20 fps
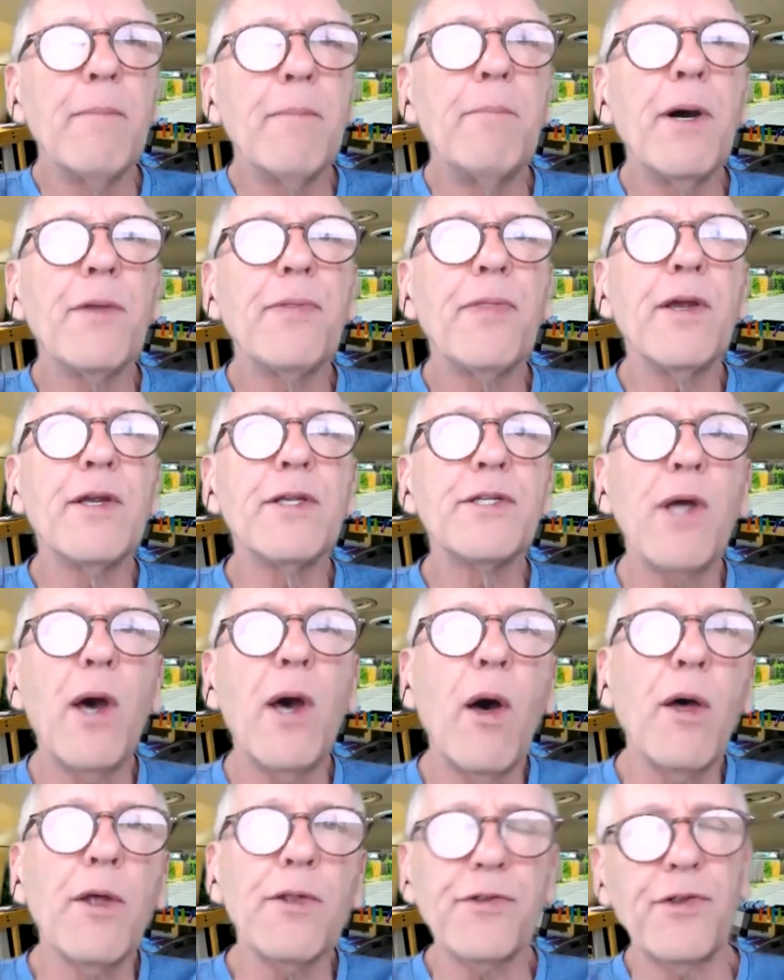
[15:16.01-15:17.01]
but there's
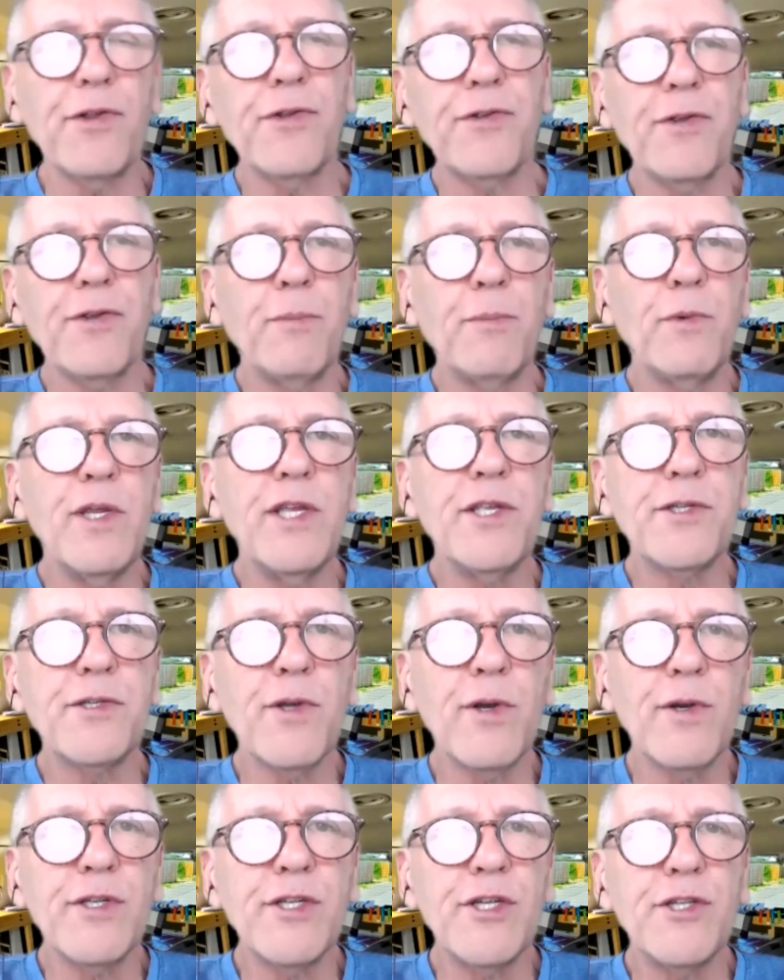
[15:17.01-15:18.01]
also some
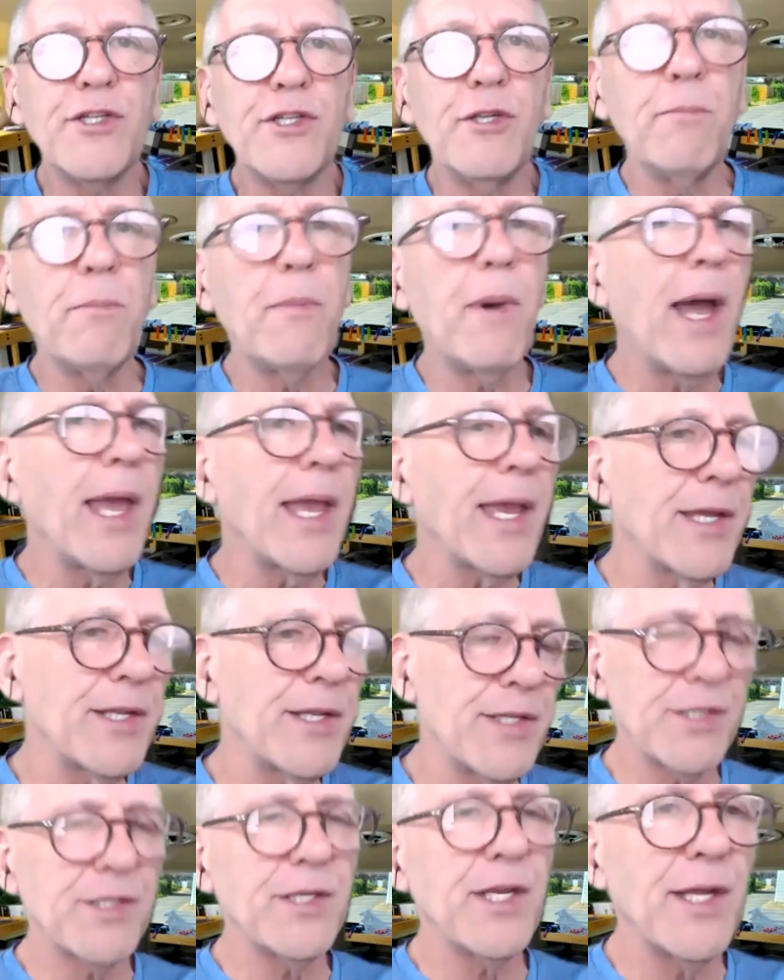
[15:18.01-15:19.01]
resources you might
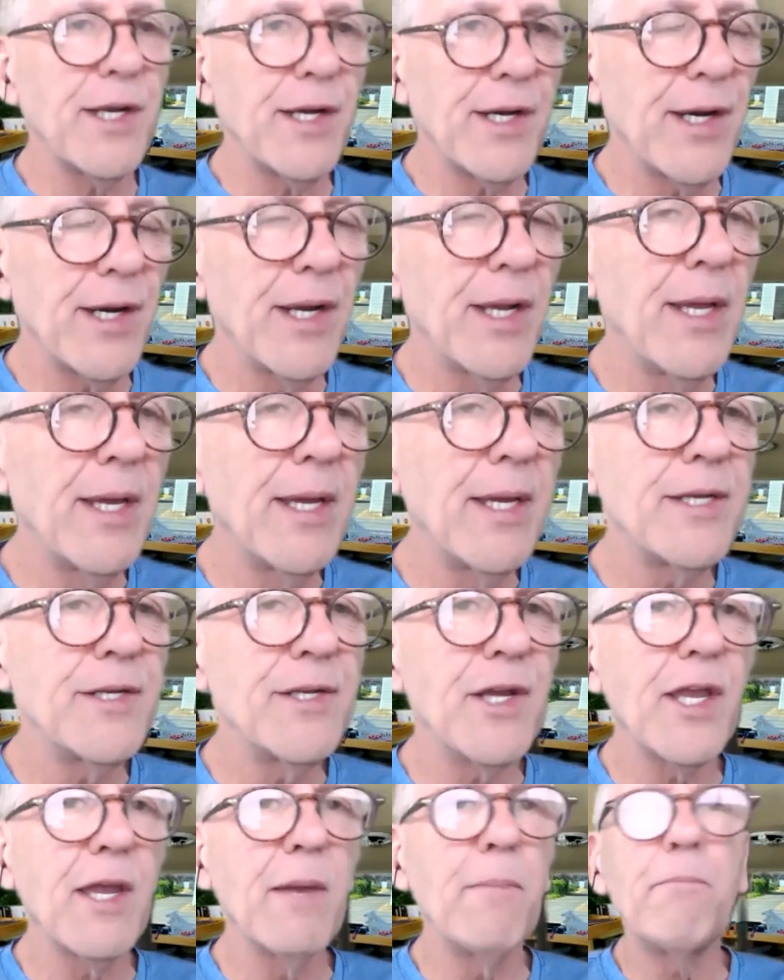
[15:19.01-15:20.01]
consider
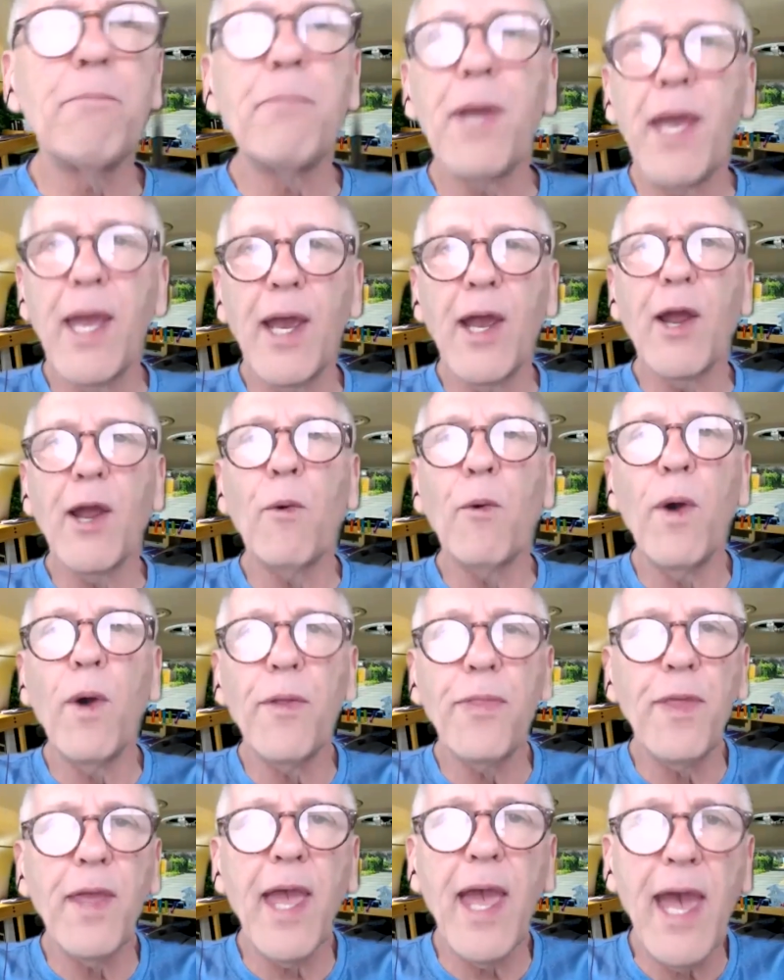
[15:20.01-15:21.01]
to compare
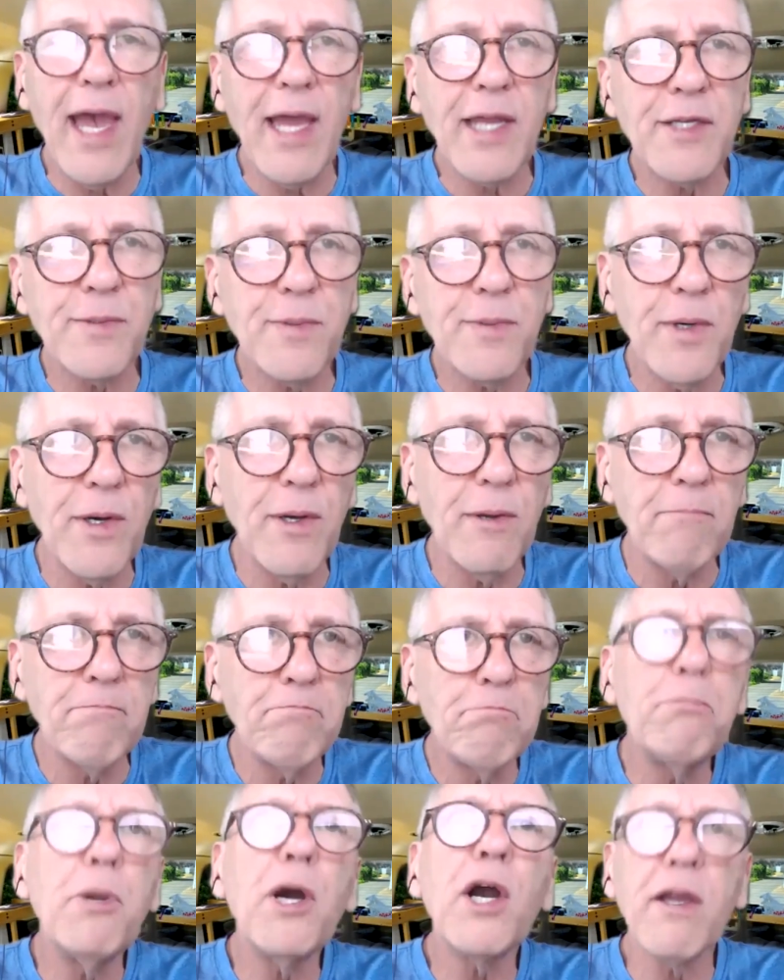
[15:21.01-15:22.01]
what the actual
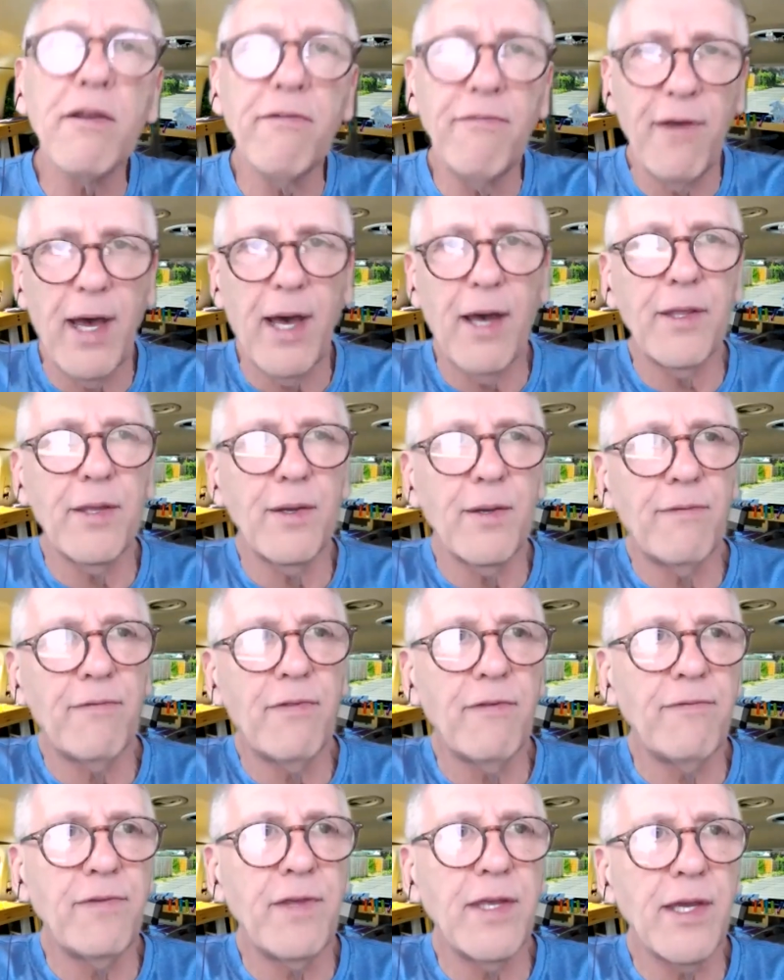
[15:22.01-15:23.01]
book value of
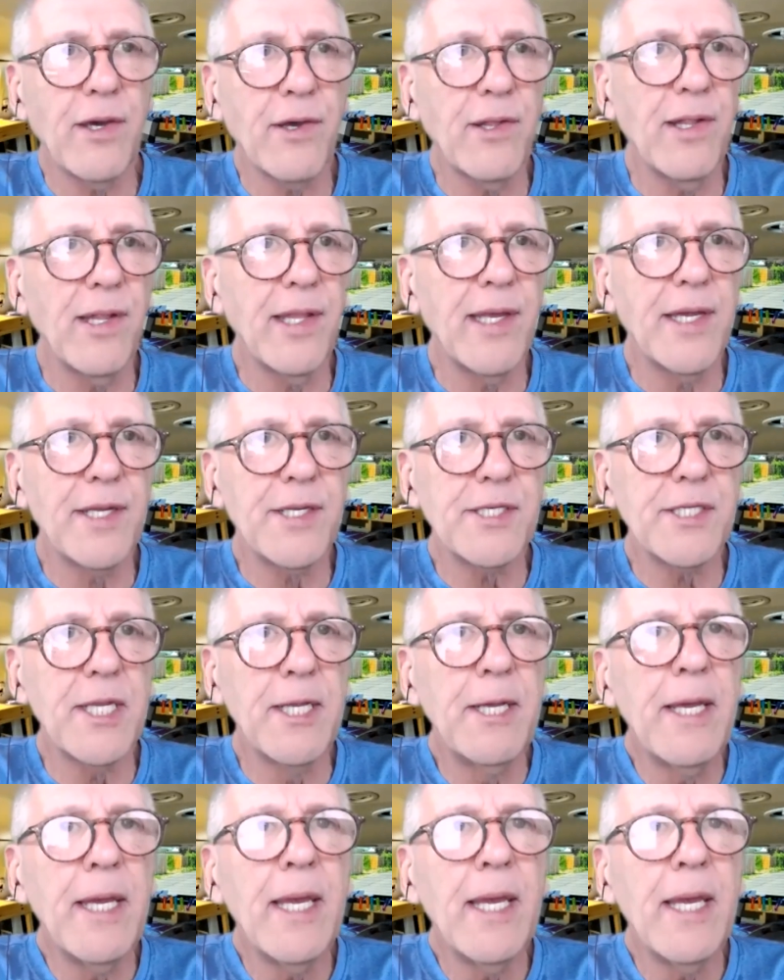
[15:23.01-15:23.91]
the vehicle is.